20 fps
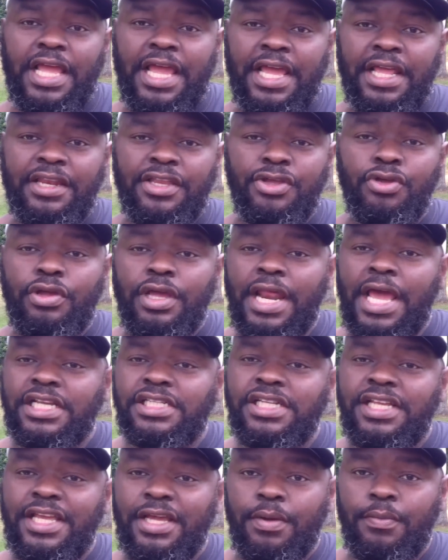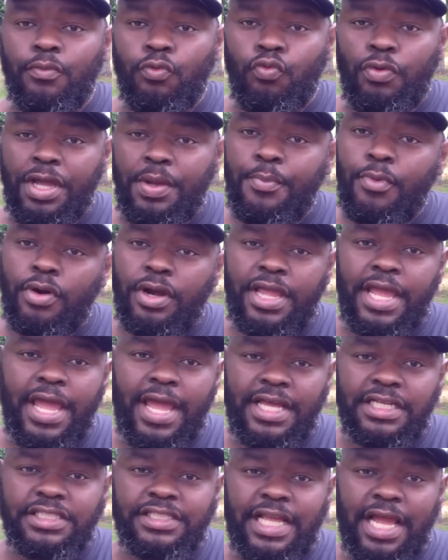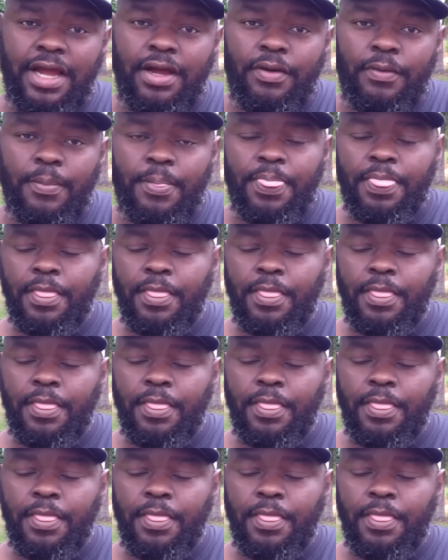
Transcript: And you can actually get way more cast out